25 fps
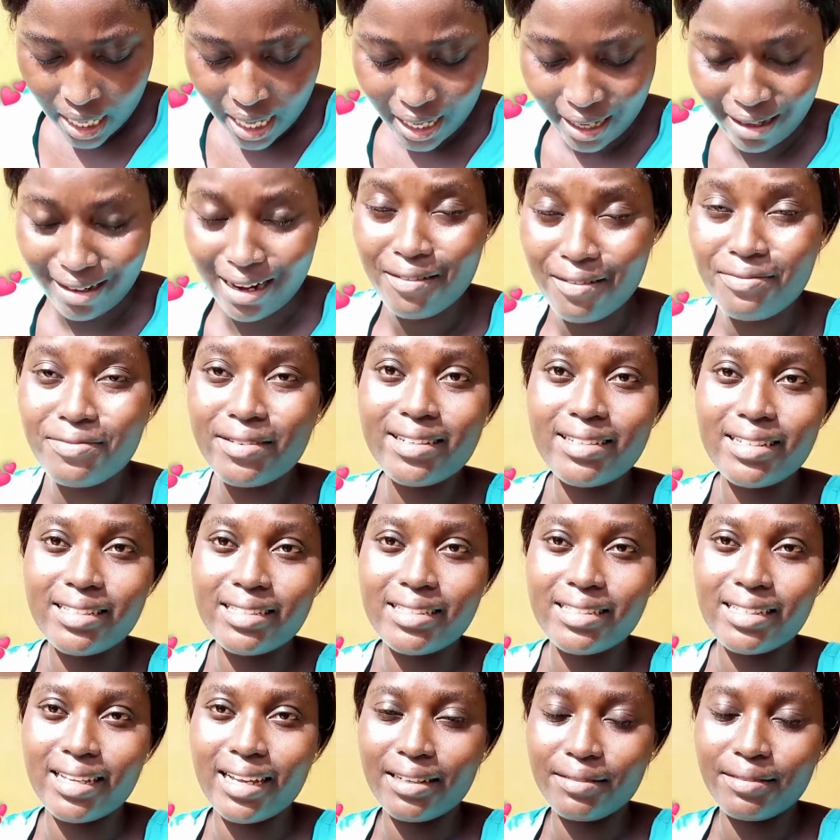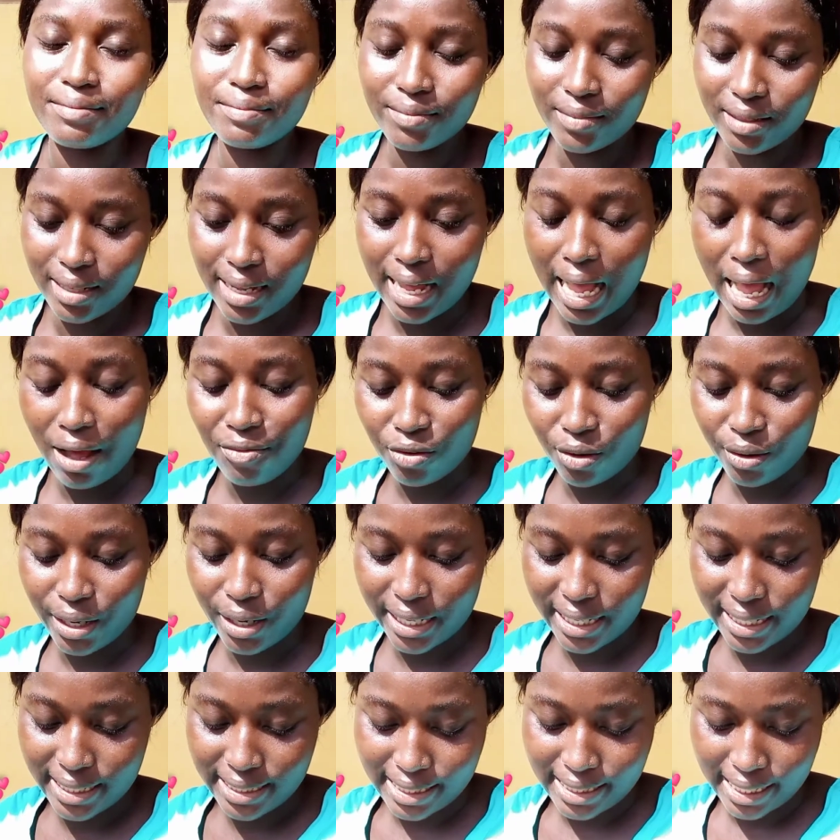Graphic design, I've
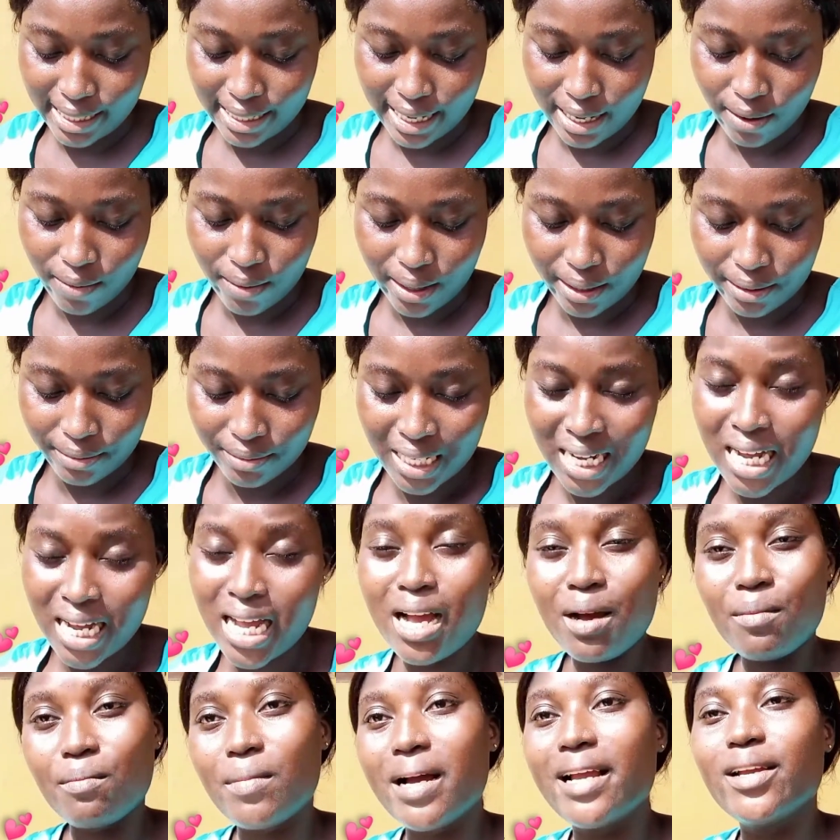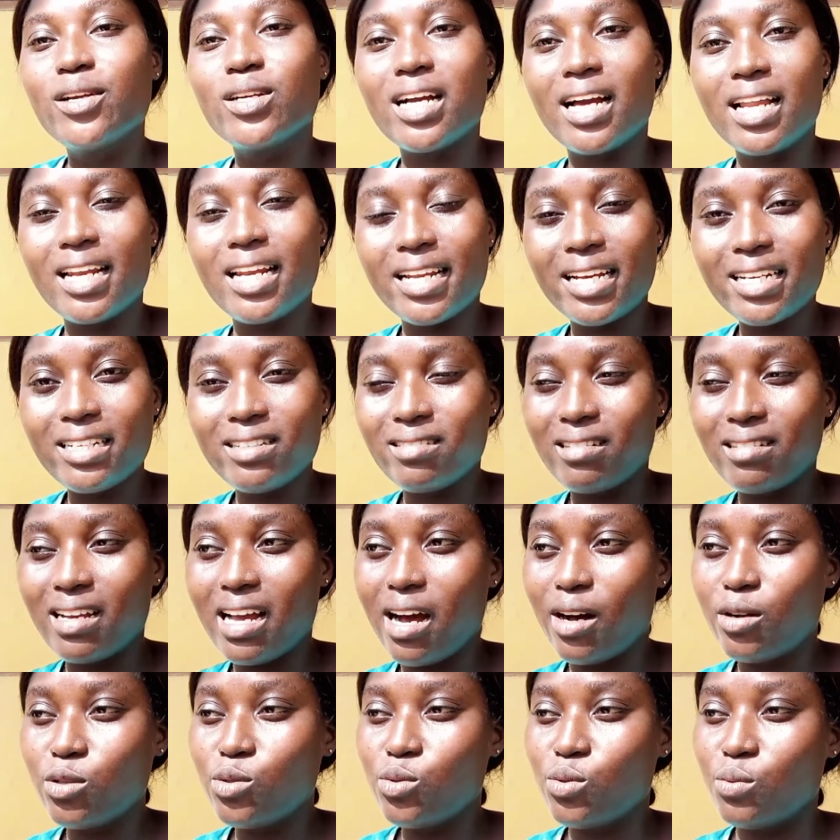already said that one, but you can learn
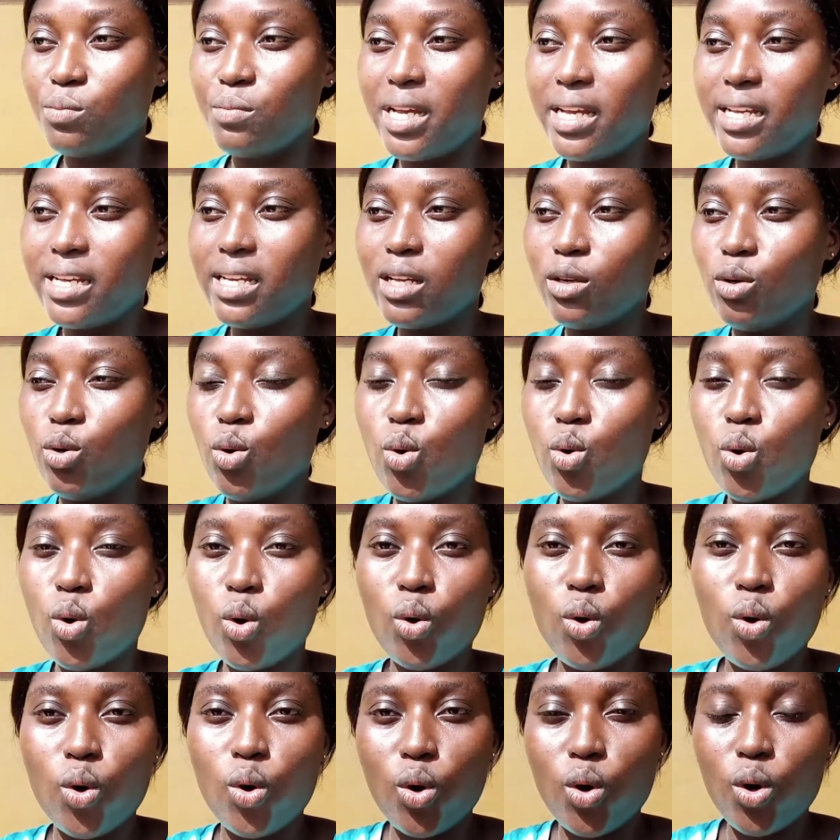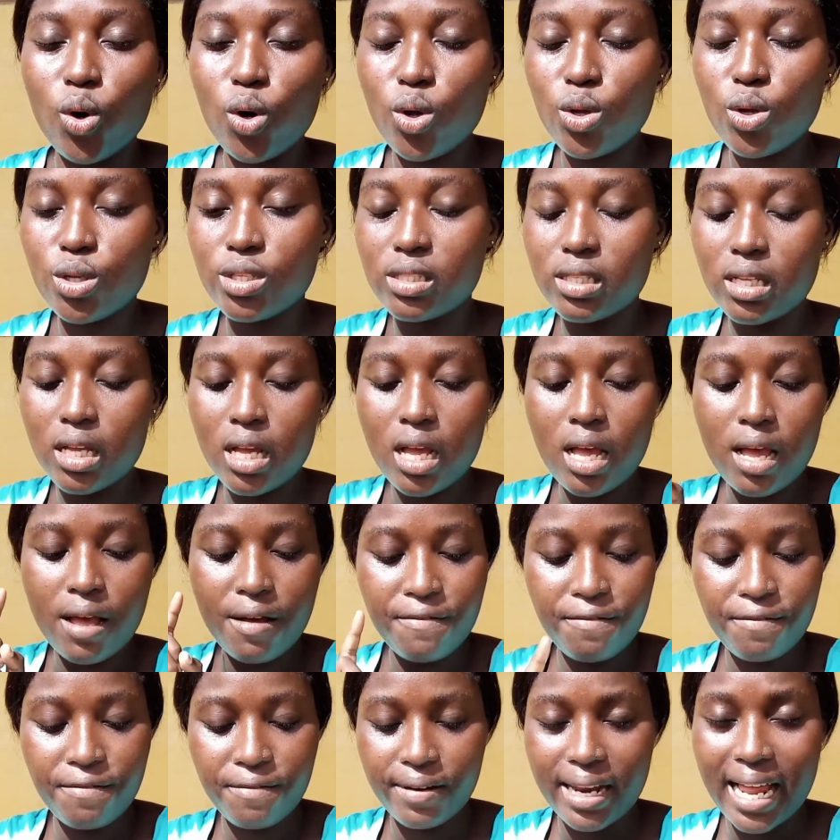how to make logos,
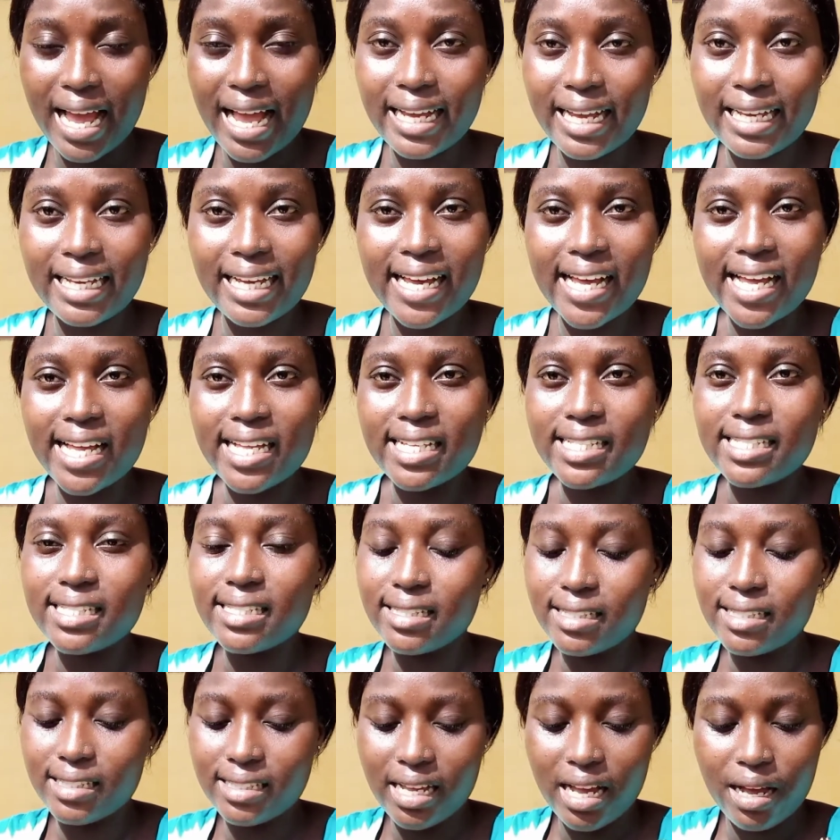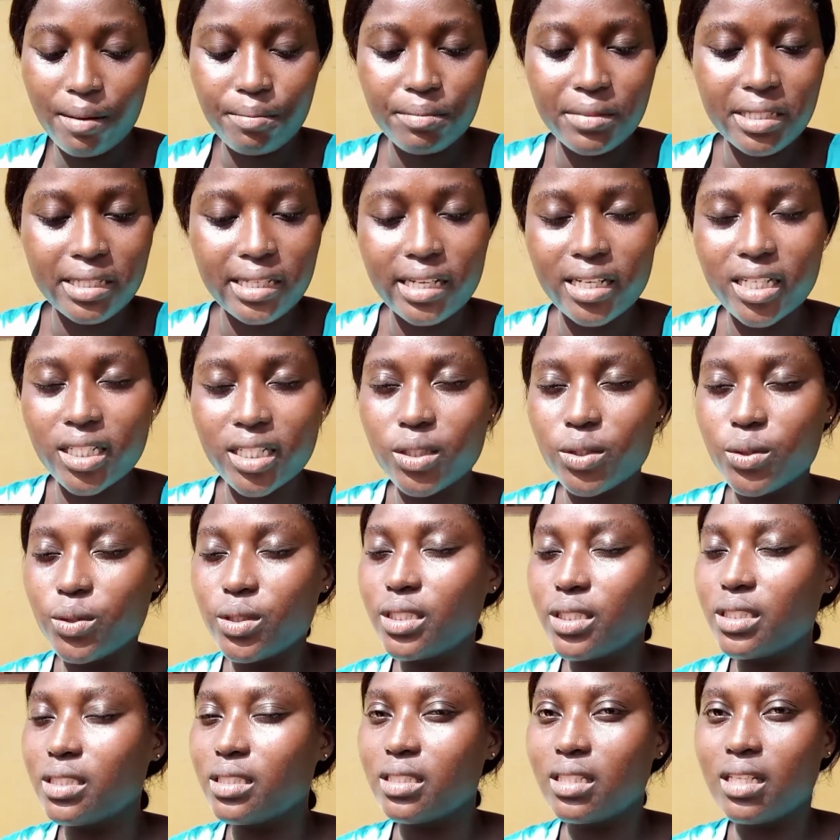flyers,
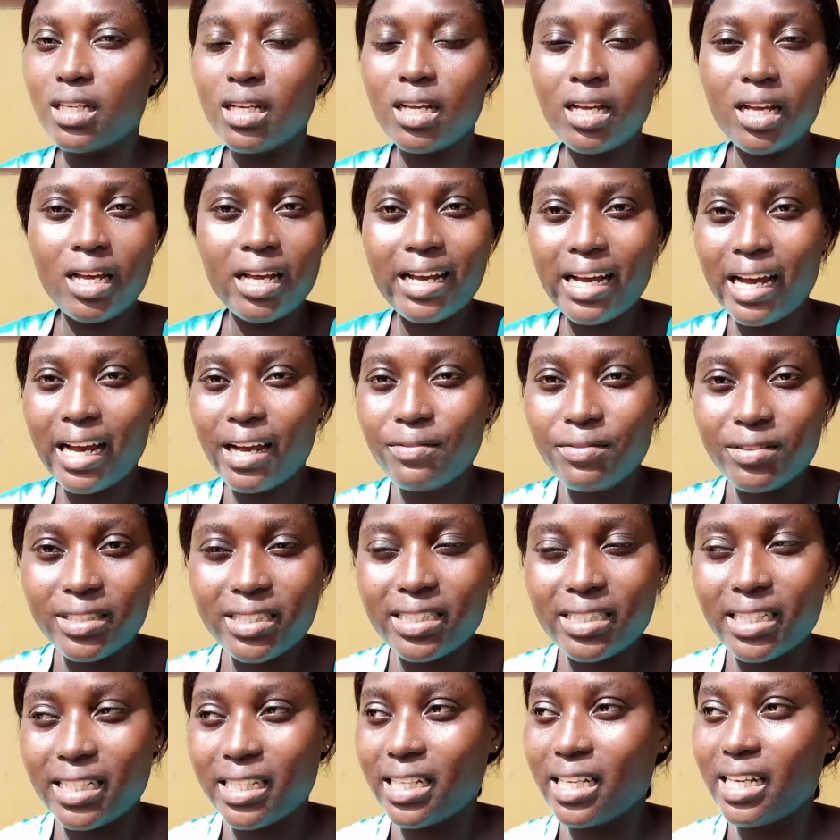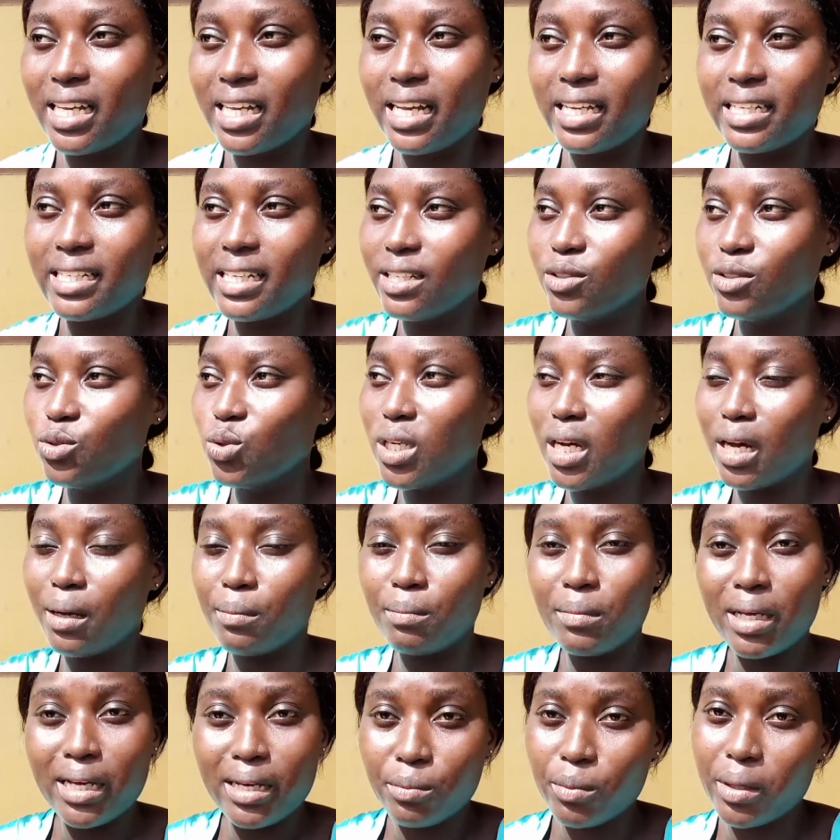thumbnails, everything, and then you can
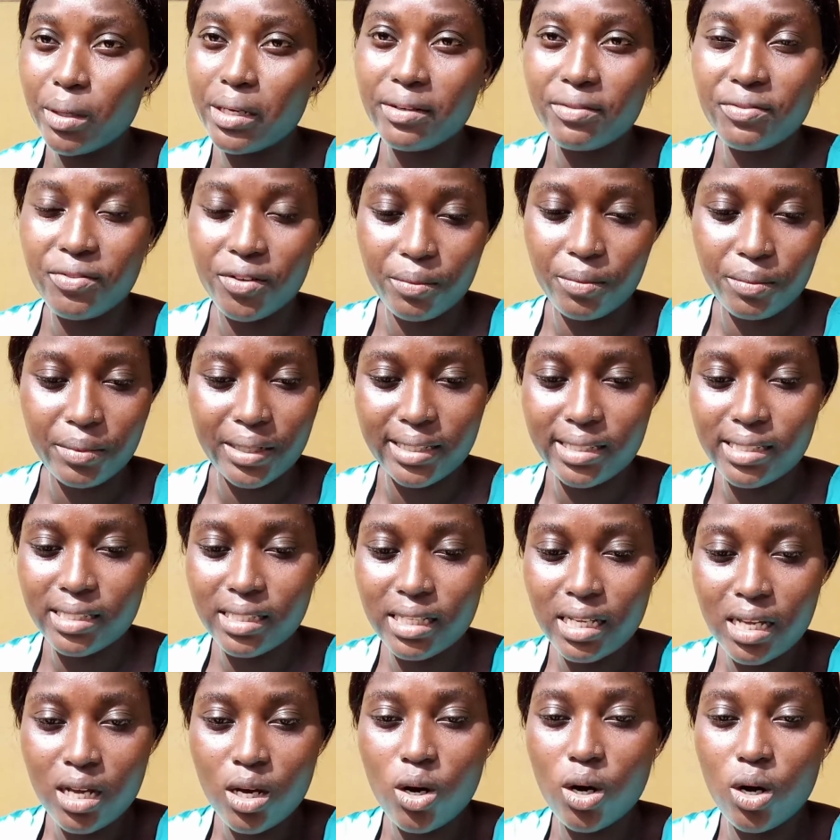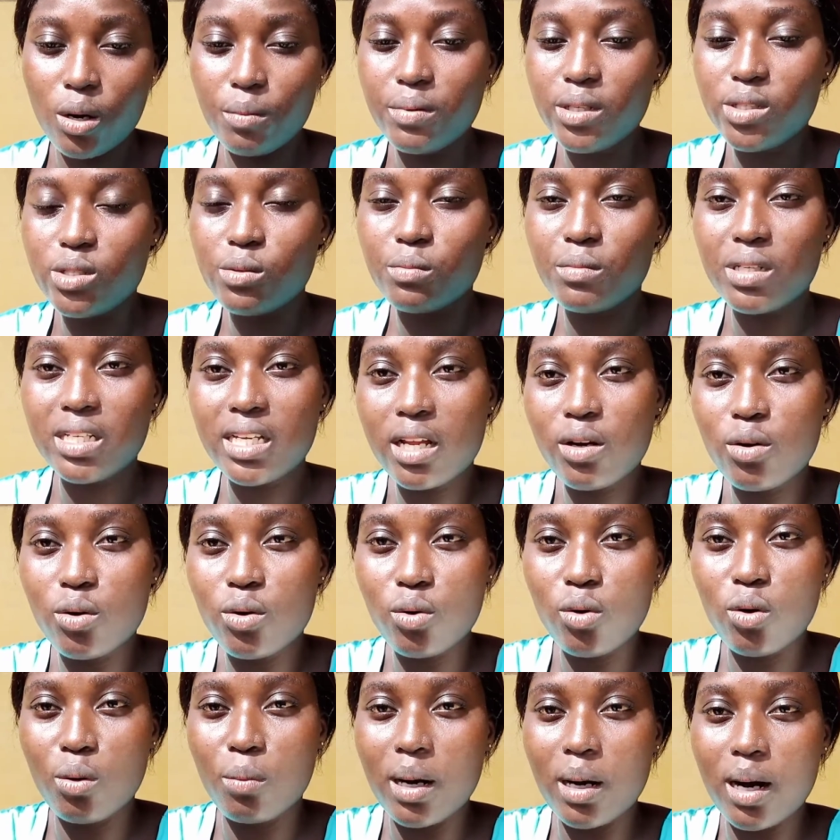make money from it. Or beat me a
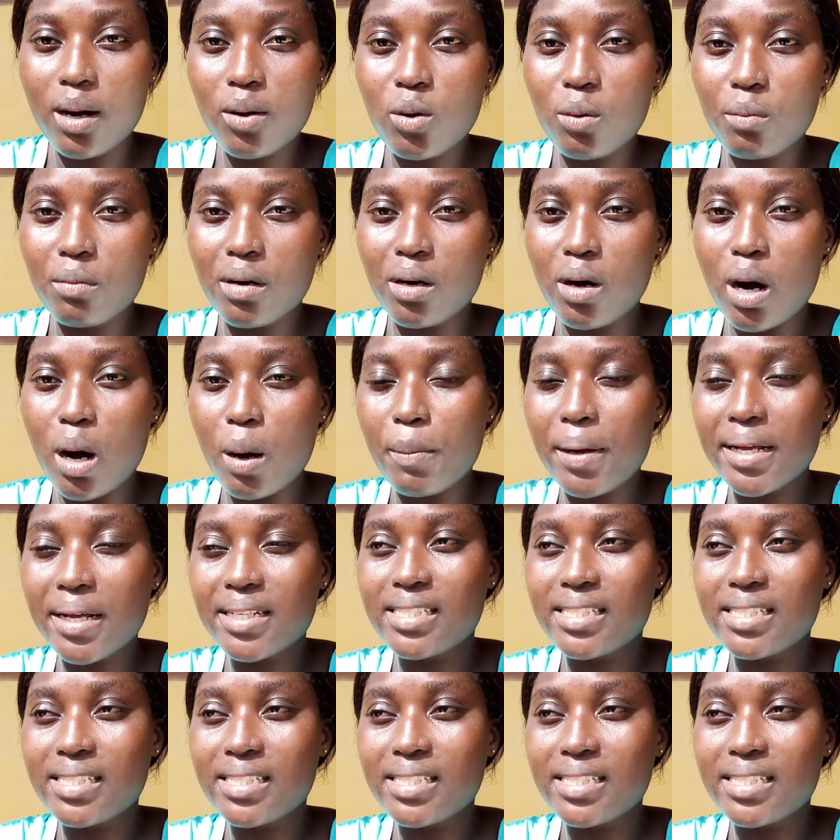logo back, come on,